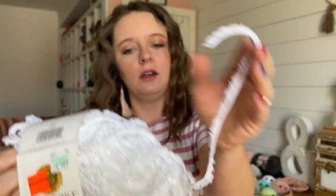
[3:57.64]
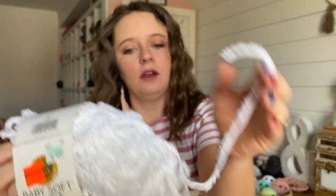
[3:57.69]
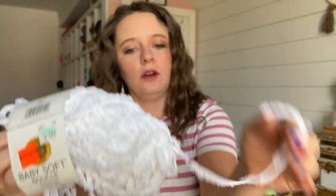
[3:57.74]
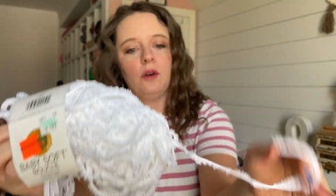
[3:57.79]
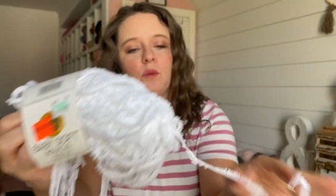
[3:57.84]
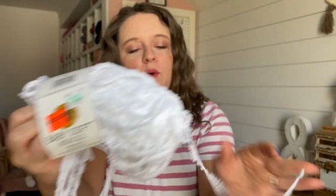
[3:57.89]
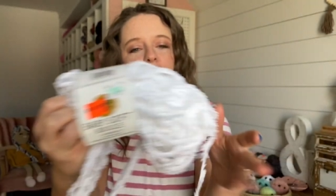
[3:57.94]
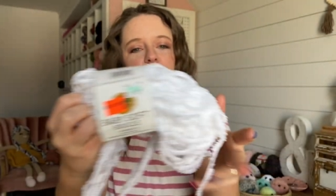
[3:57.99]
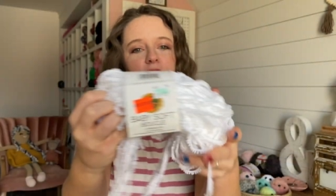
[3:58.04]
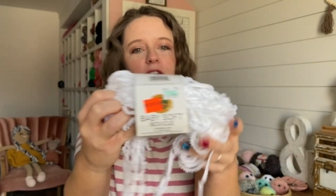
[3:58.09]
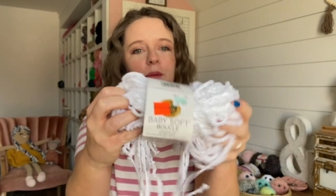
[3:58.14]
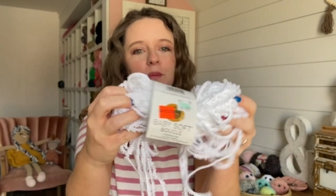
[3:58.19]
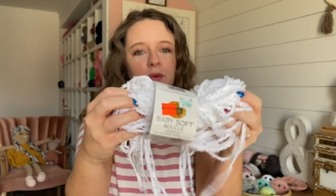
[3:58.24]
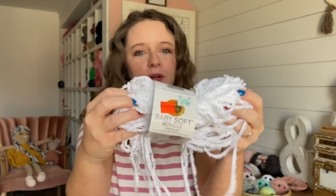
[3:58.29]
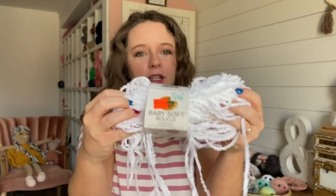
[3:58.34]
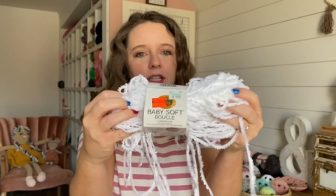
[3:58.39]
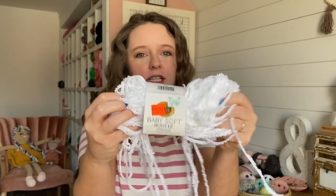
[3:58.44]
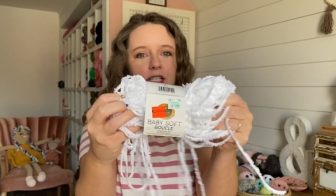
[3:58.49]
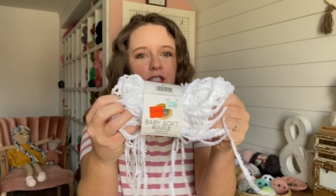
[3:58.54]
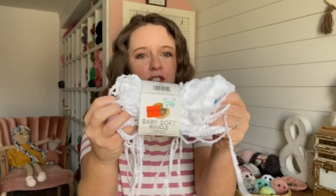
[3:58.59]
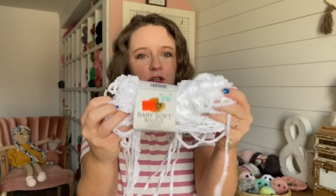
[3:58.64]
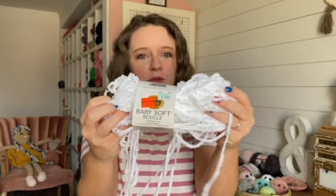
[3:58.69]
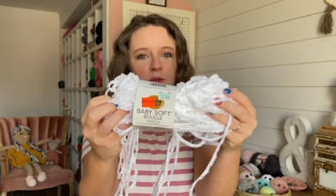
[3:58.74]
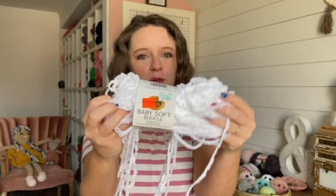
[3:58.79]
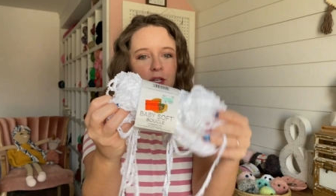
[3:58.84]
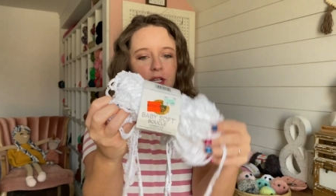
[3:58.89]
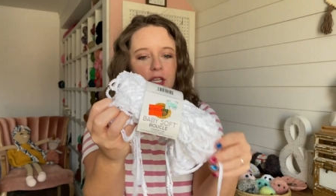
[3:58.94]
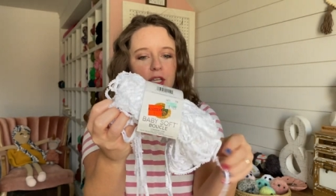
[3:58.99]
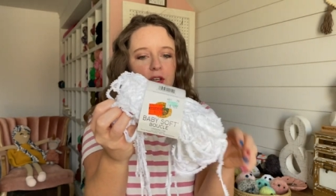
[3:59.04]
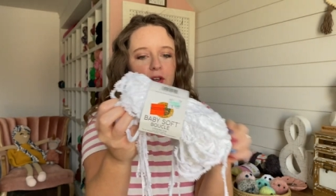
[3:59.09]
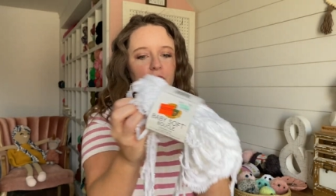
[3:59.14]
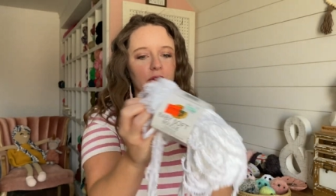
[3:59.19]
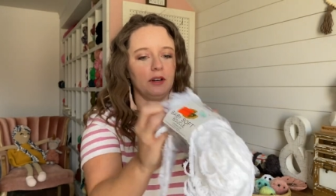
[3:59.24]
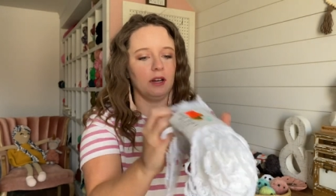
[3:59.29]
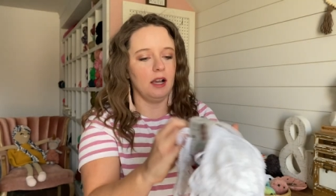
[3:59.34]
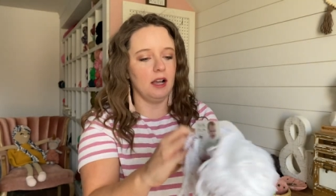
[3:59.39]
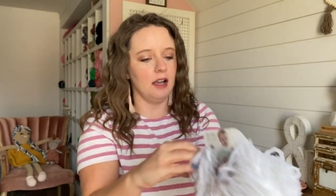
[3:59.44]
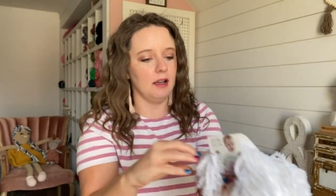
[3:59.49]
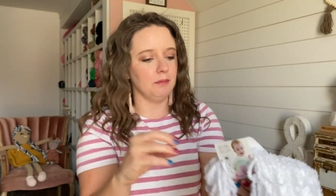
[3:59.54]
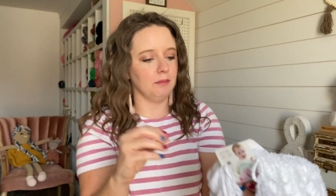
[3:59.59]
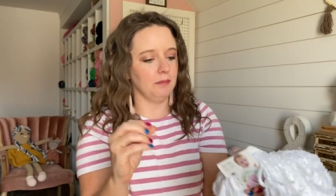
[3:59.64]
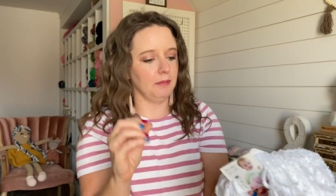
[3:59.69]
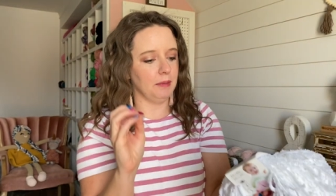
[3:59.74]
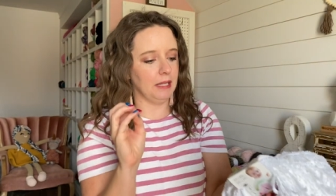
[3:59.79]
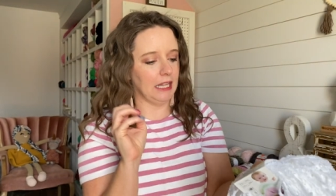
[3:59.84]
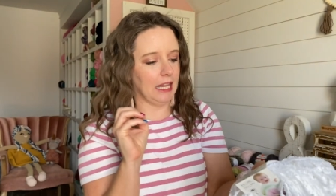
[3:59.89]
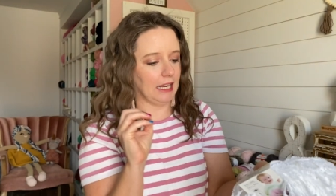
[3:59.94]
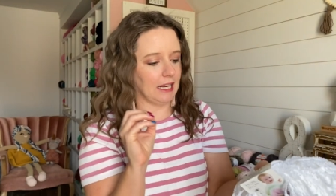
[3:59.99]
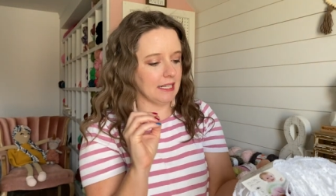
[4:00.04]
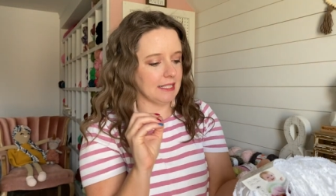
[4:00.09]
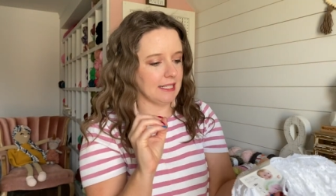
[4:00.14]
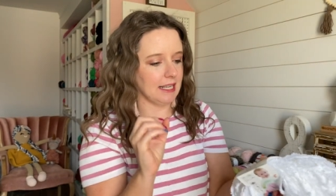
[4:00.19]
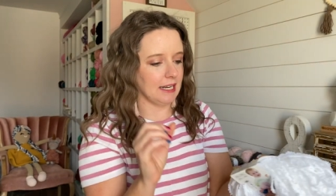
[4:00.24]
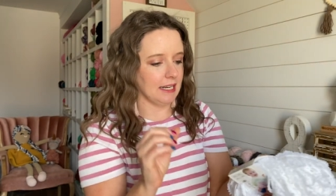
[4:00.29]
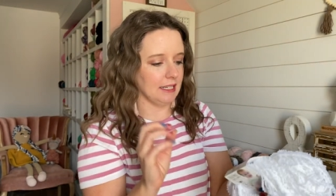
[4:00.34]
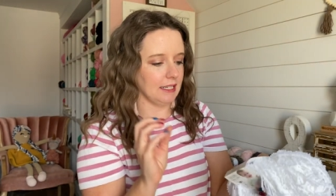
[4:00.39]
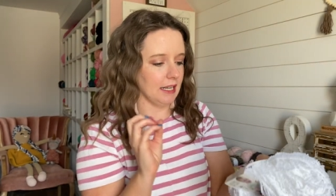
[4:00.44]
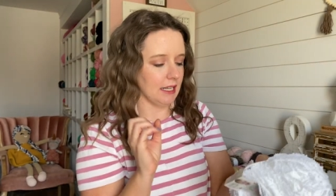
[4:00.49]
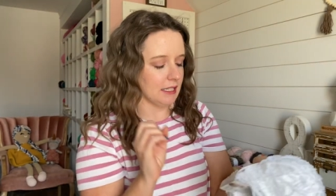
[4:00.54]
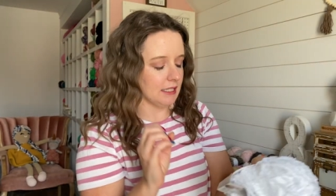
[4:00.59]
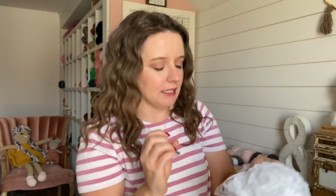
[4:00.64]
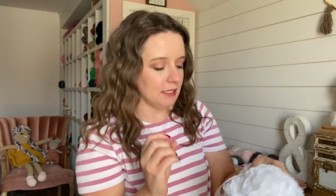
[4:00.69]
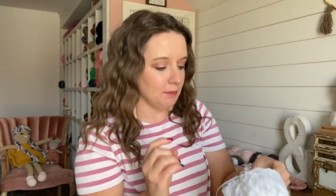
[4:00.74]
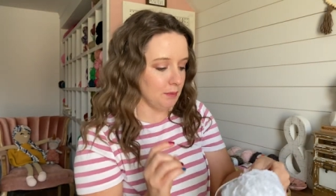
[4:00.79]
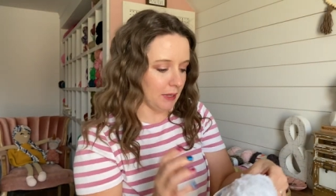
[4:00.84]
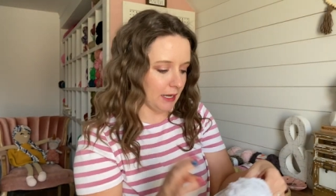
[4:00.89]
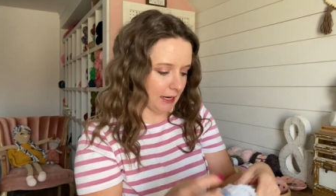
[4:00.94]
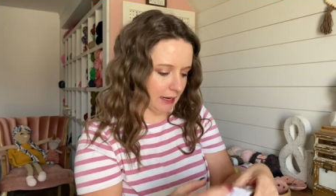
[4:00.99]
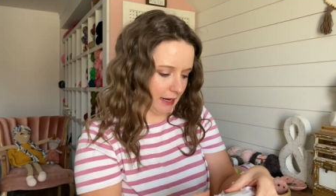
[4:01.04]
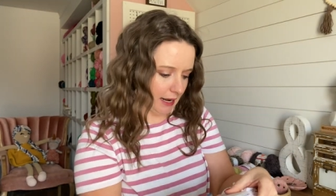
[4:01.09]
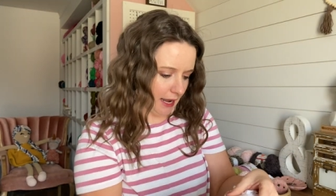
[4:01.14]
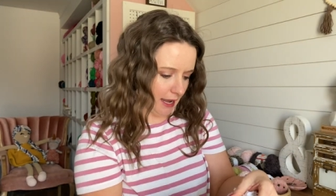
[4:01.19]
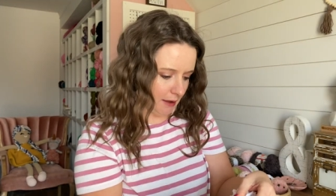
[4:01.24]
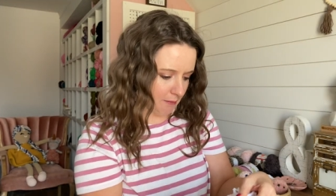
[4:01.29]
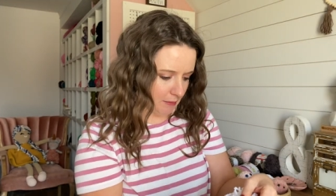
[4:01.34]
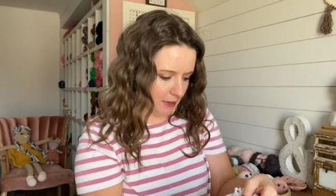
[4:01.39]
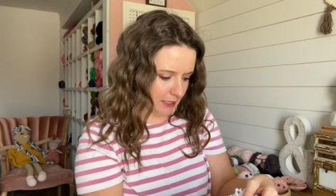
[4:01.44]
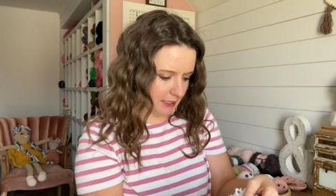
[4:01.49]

Worked up really super cute, um, but like I said, it does pick at my